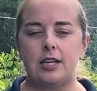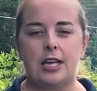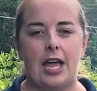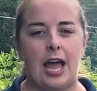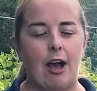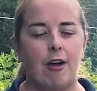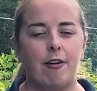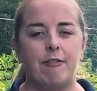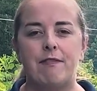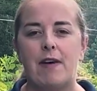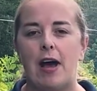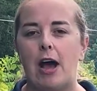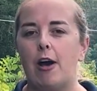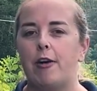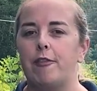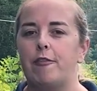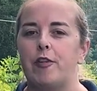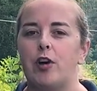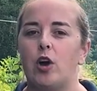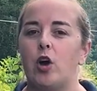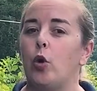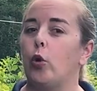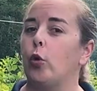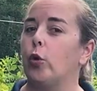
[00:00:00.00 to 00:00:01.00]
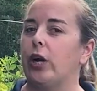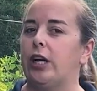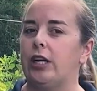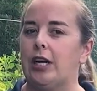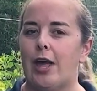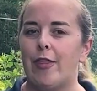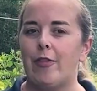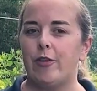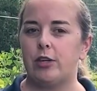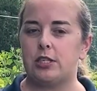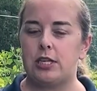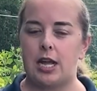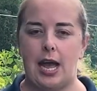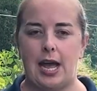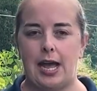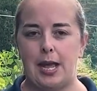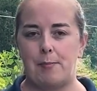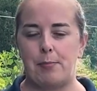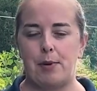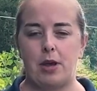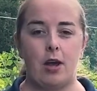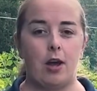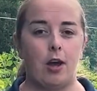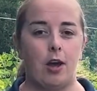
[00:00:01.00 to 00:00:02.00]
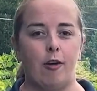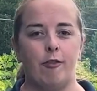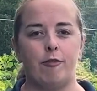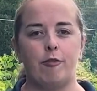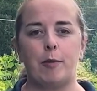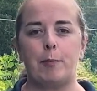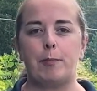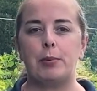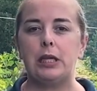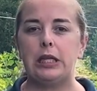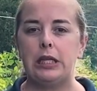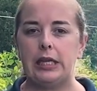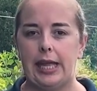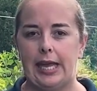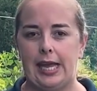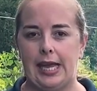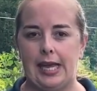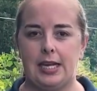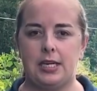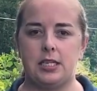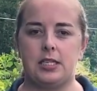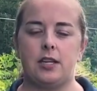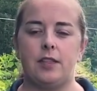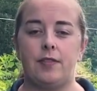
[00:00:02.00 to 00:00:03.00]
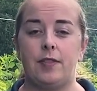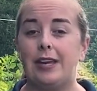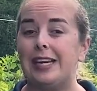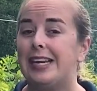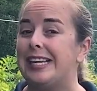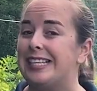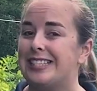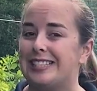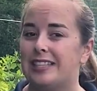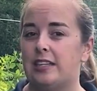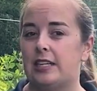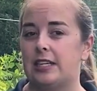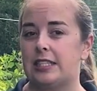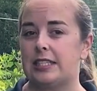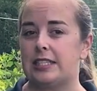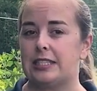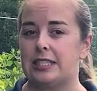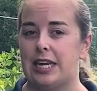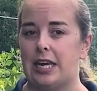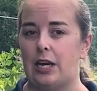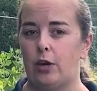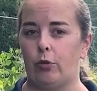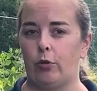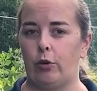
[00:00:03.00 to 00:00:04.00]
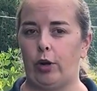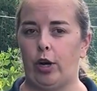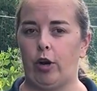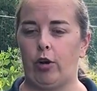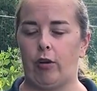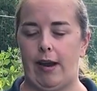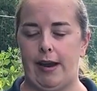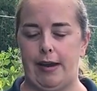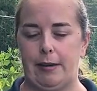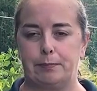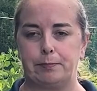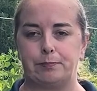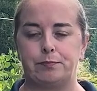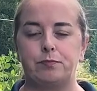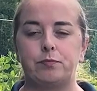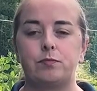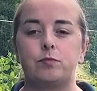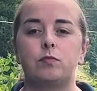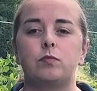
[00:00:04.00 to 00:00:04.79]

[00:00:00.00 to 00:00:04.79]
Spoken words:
alfalfa, or another type of plant that isn't a seed or a grain.